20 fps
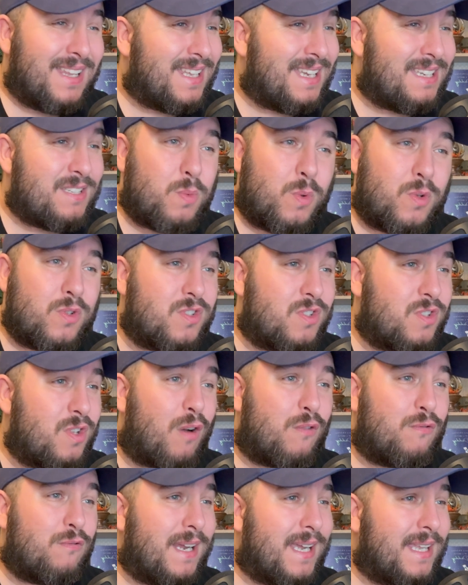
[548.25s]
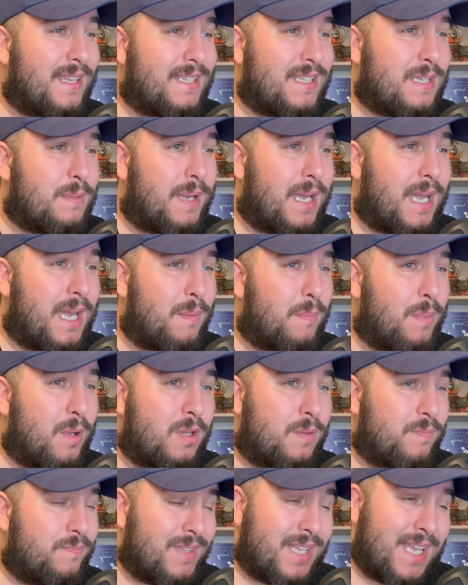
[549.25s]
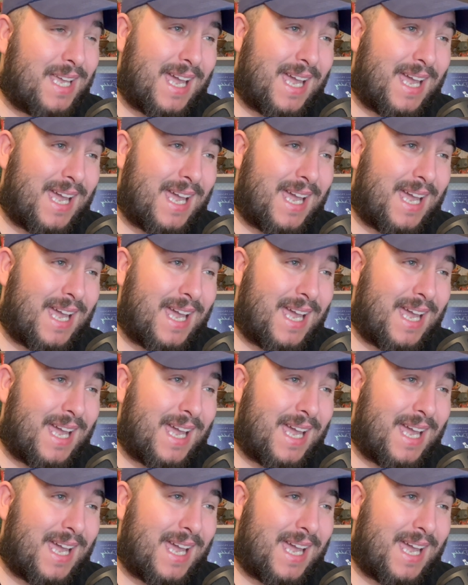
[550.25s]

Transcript: This one's not really debatable.